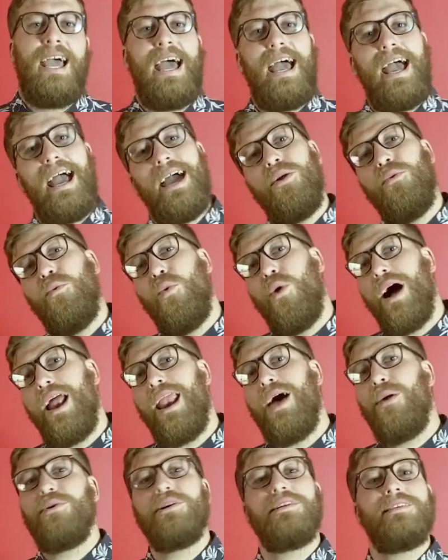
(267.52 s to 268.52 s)
And while
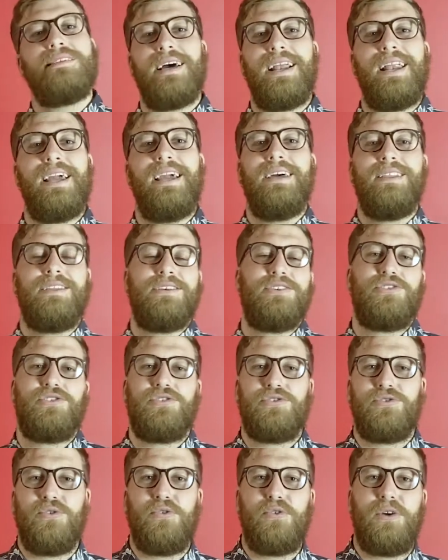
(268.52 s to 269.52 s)
I was telling her this
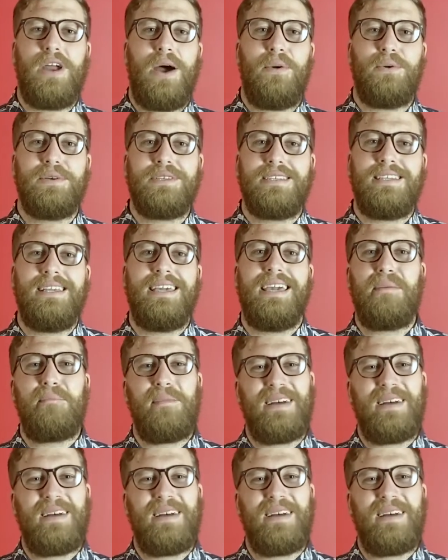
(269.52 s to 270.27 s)
story, I was thinking,